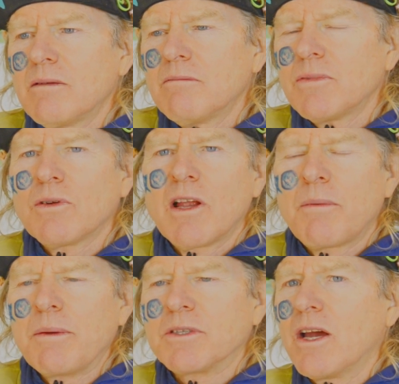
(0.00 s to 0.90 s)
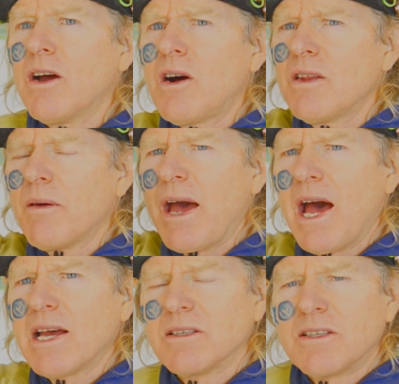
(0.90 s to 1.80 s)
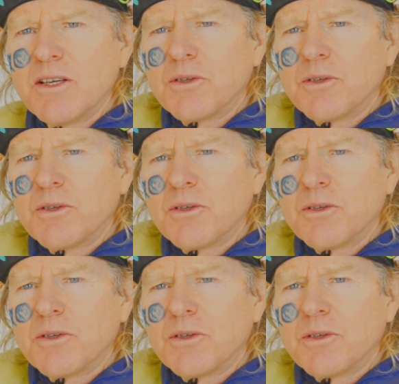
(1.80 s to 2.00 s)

So a lot of people say, oh, in the past, the CO2